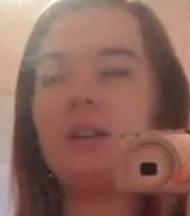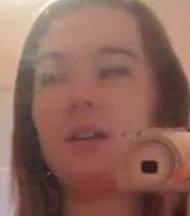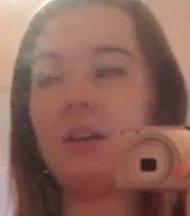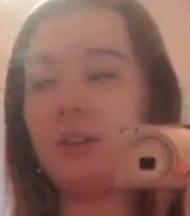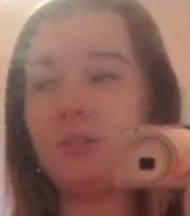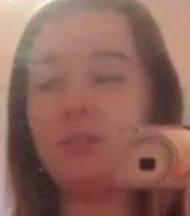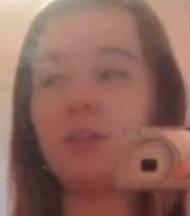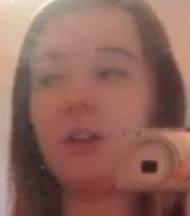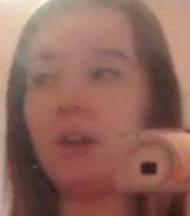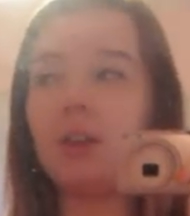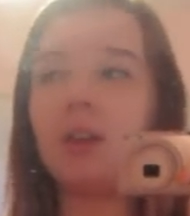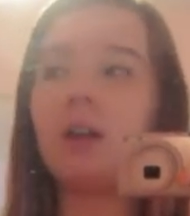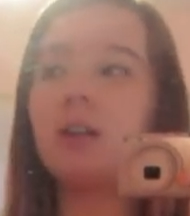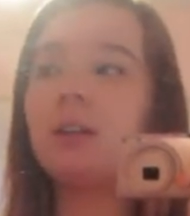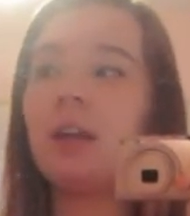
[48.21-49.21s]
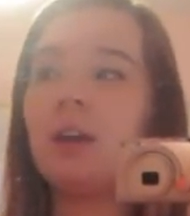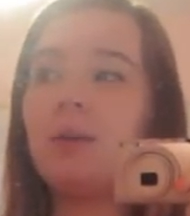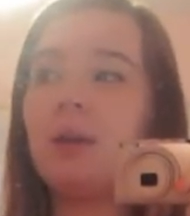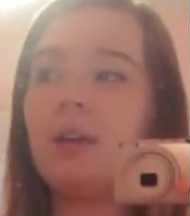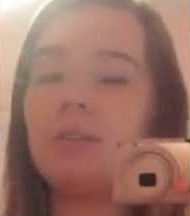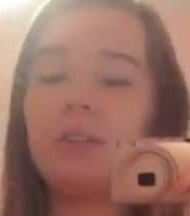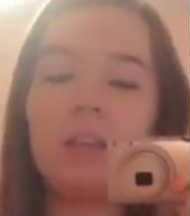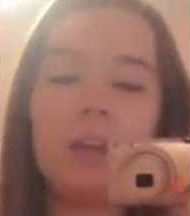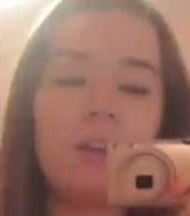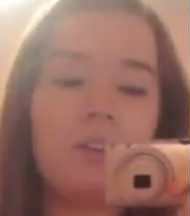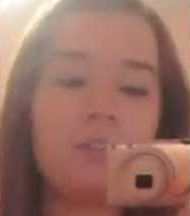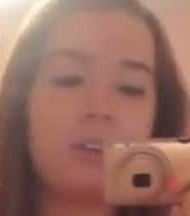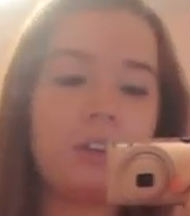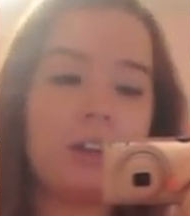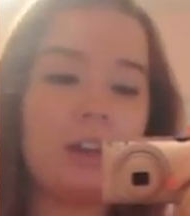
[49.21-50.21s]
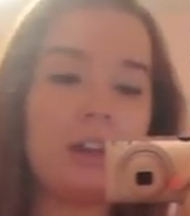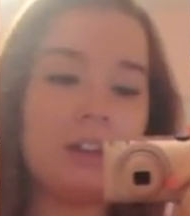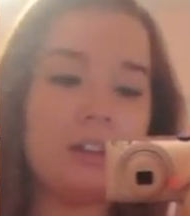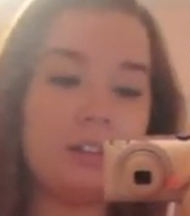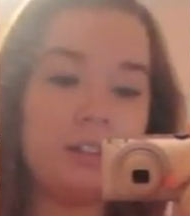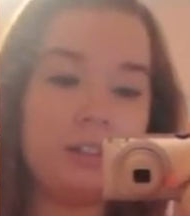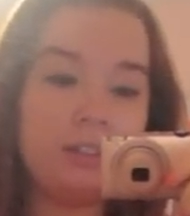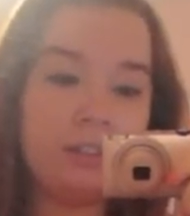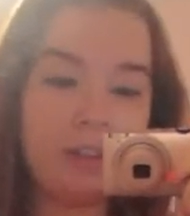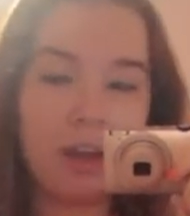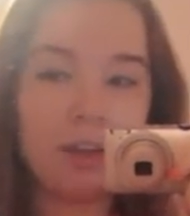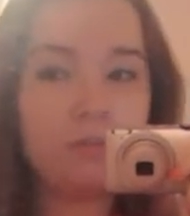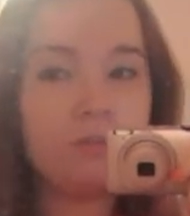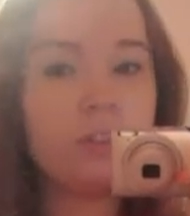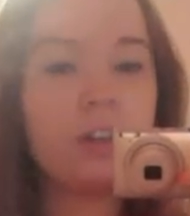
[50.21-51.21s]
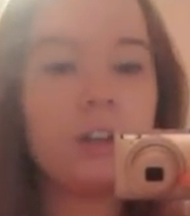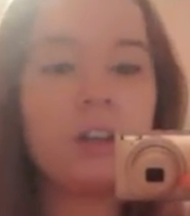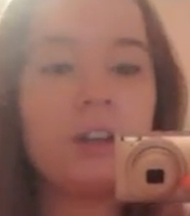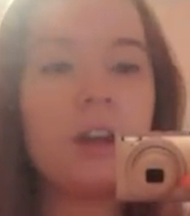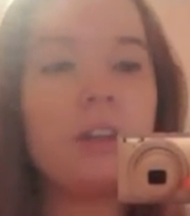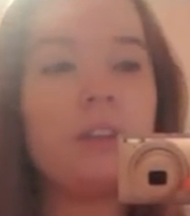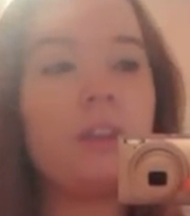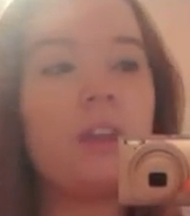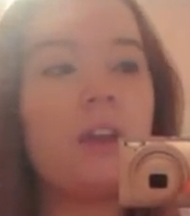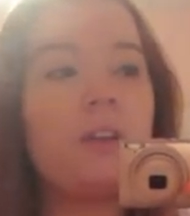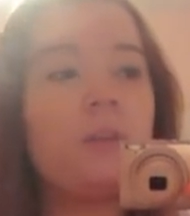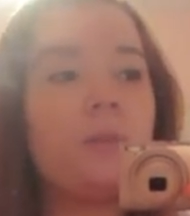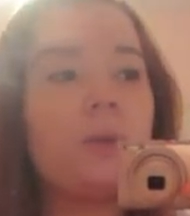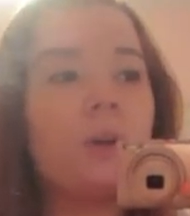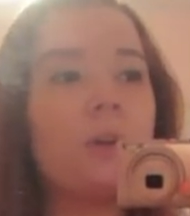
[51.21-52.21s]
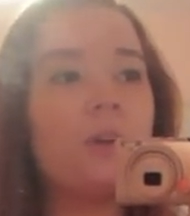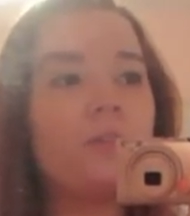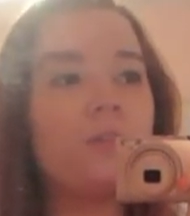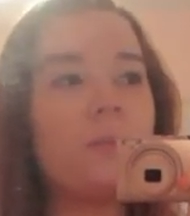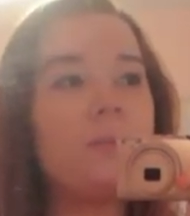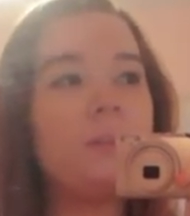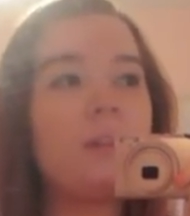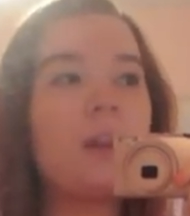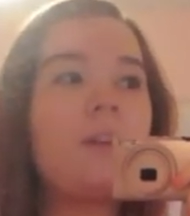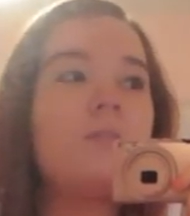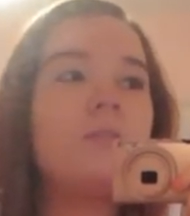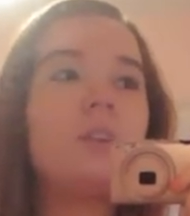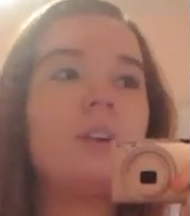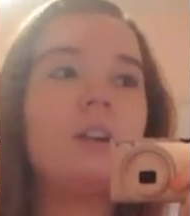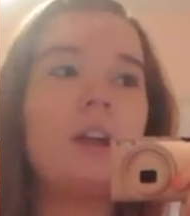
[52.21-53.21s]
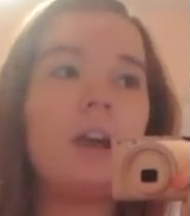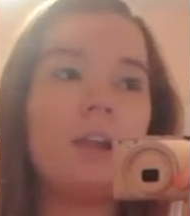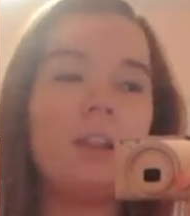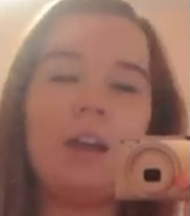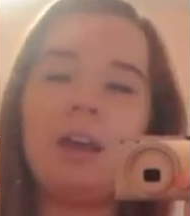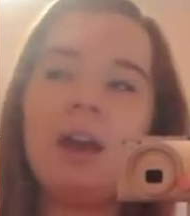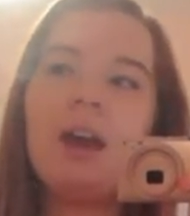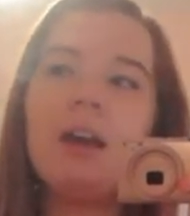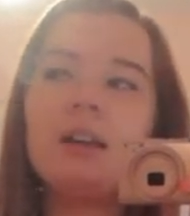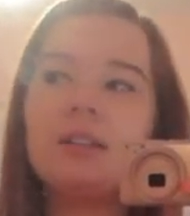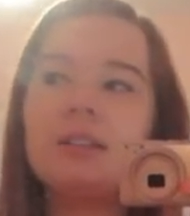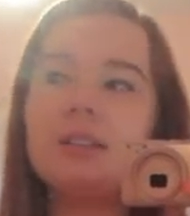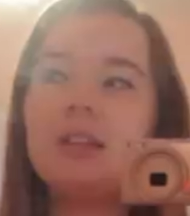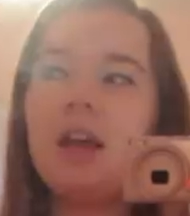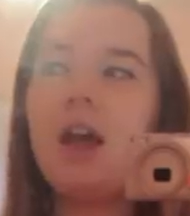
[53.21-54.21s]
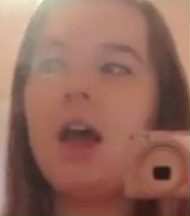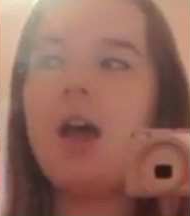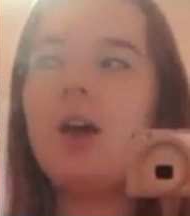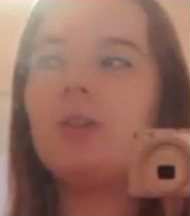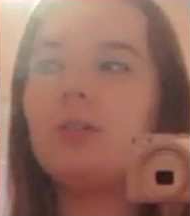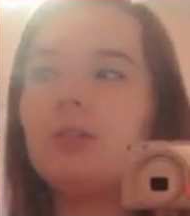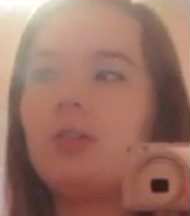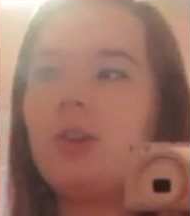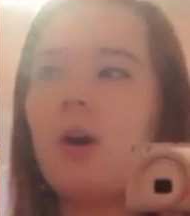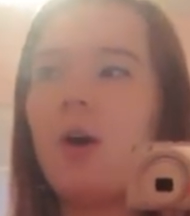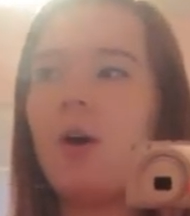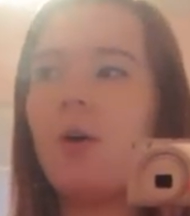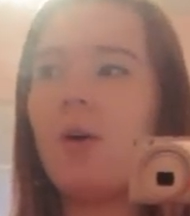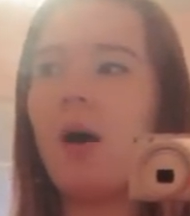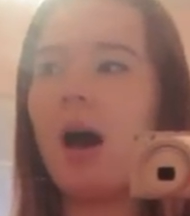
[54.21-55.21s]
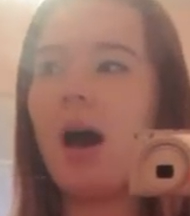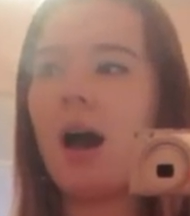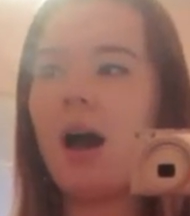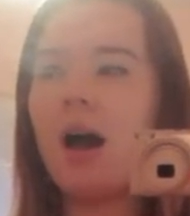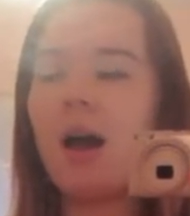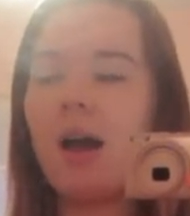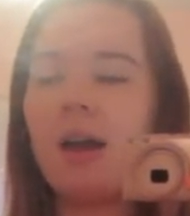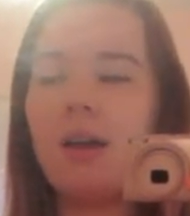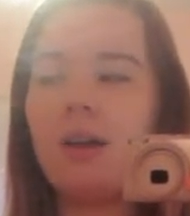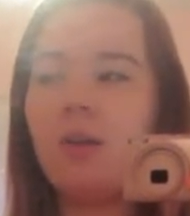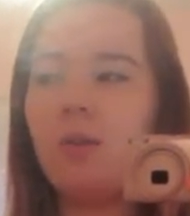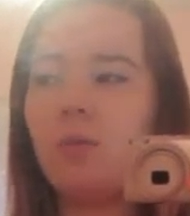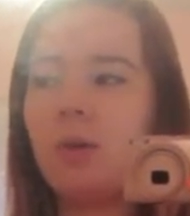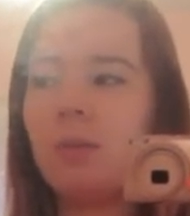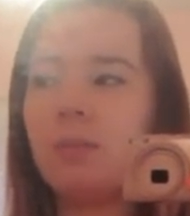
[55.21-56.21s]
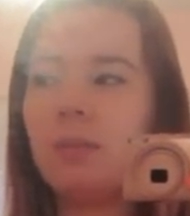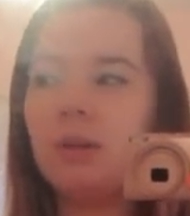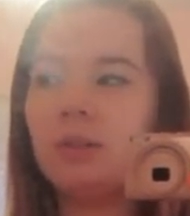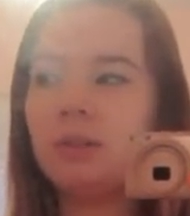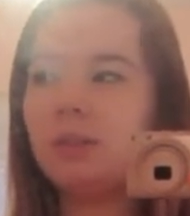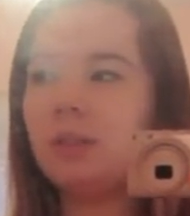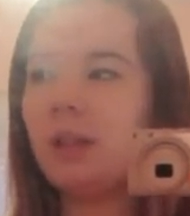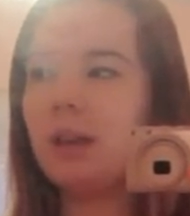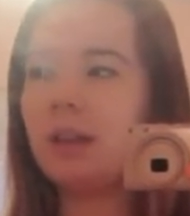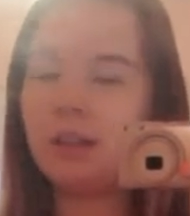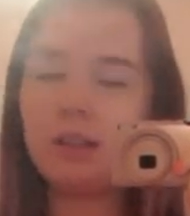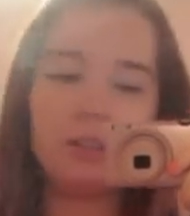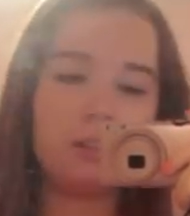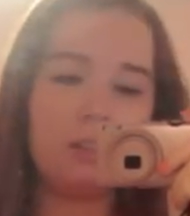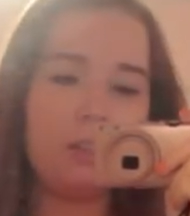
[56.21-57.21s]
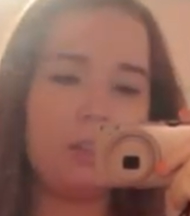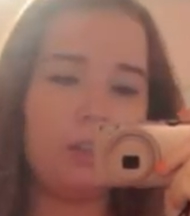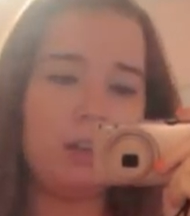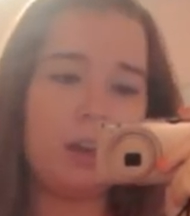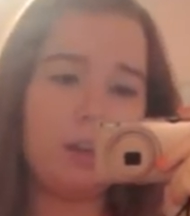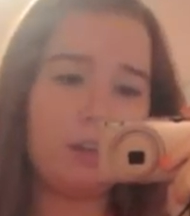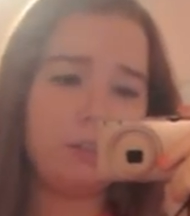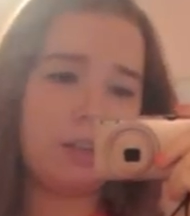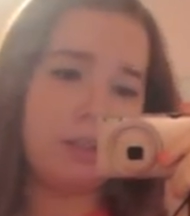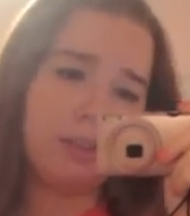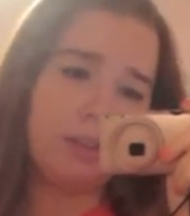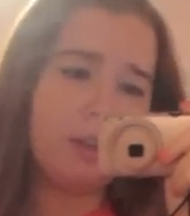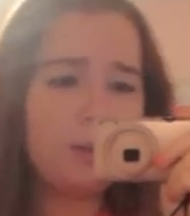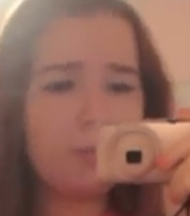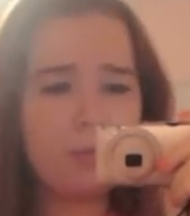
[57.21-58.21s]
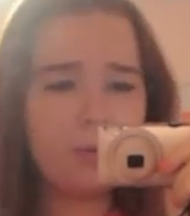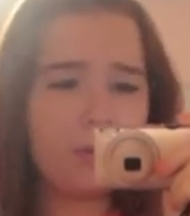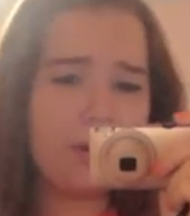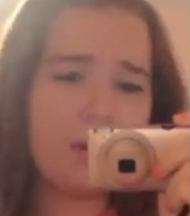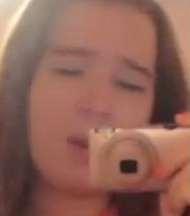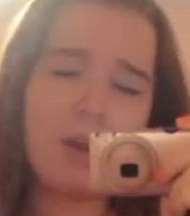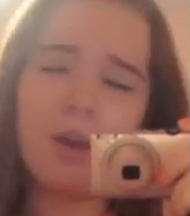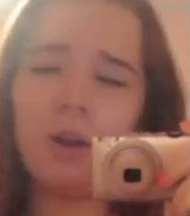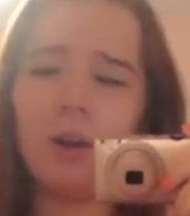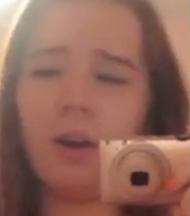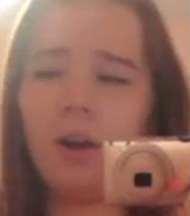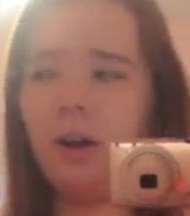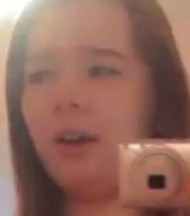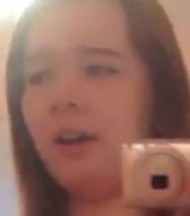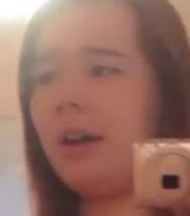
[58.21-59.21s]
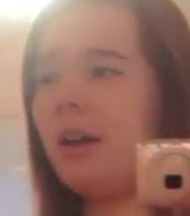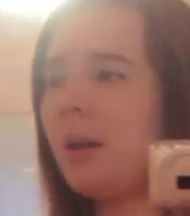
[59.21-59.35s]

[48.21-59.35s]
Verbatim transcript: a very long day. We have a layover in Denver, and then we're going from Denver to LAX. So I will most likely see you guys at the airport or on an